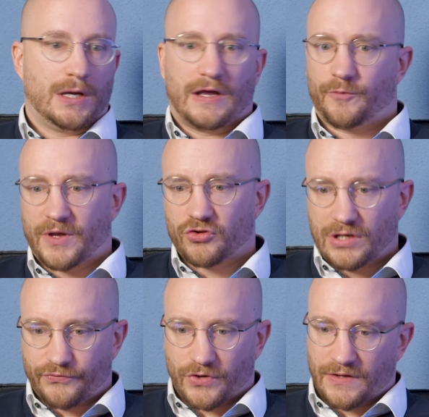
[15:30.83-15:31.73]

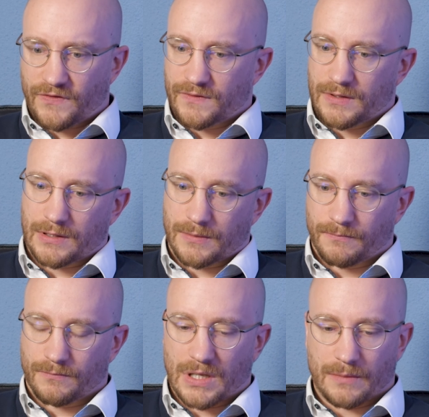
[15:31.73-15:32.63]
Especially for us,
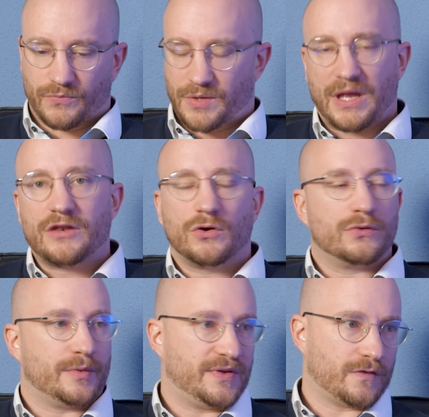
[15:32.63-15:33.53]
um, uh, depending
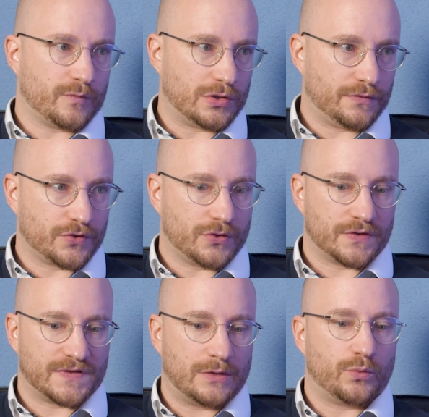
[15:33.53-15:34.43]
on the business model, of
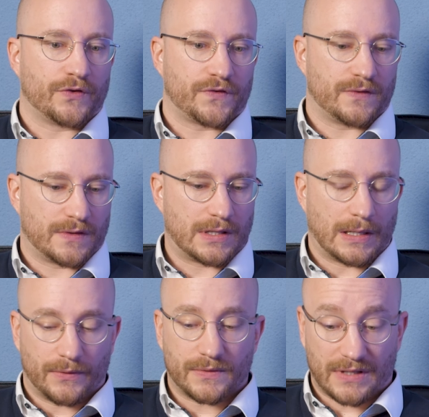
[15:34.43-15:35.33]
course, it was uh,